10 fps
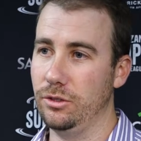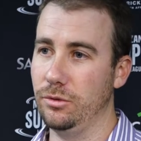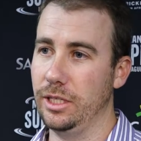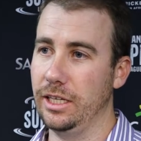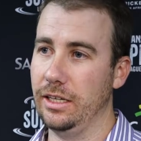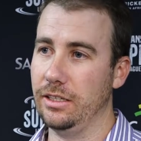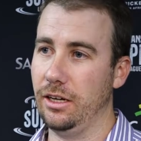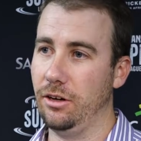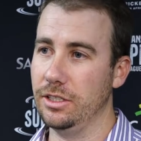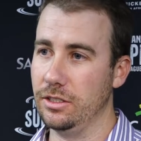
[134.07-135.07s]
do we get
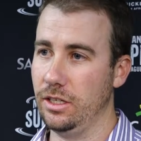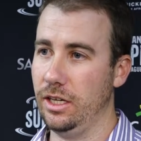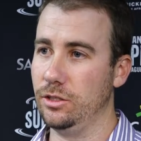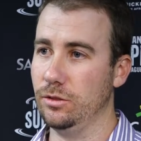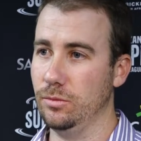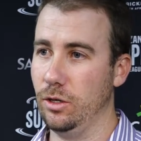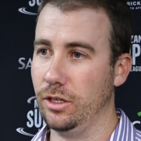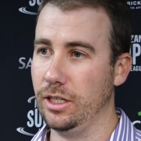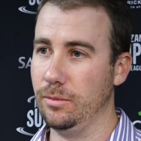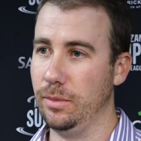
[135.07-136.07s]
our international
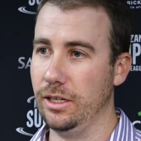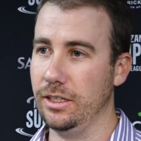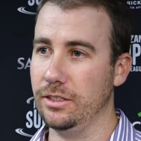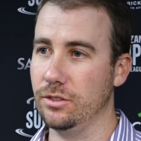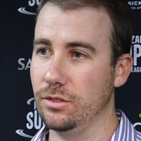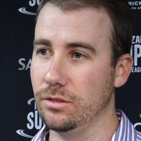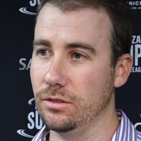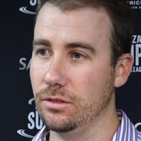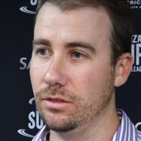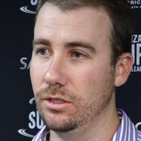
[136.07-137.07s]
marquee player
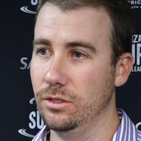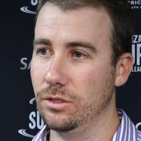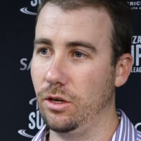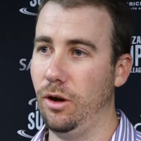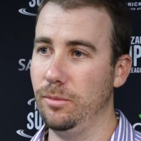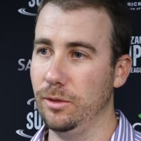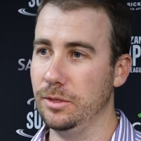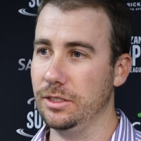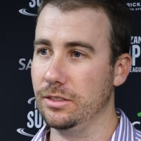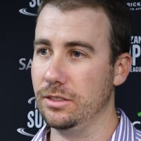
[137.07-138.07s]
to
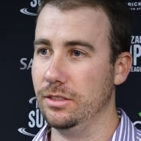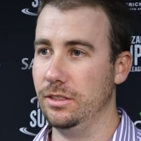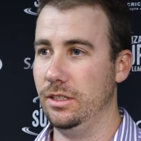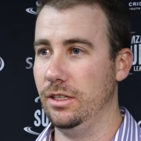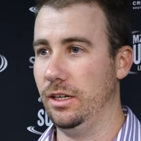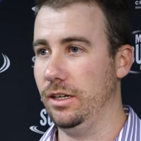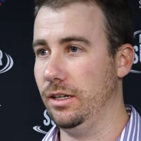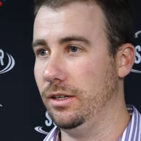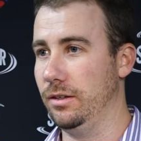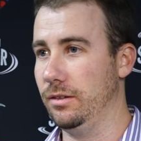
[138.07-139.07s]
complement
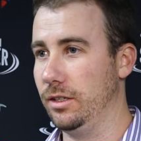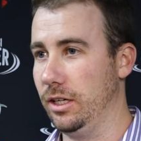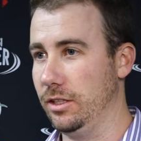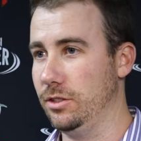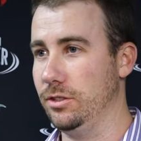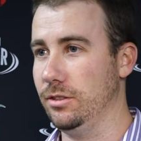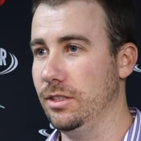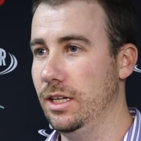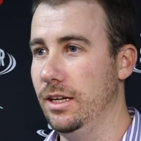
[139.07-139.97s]
Kagiso.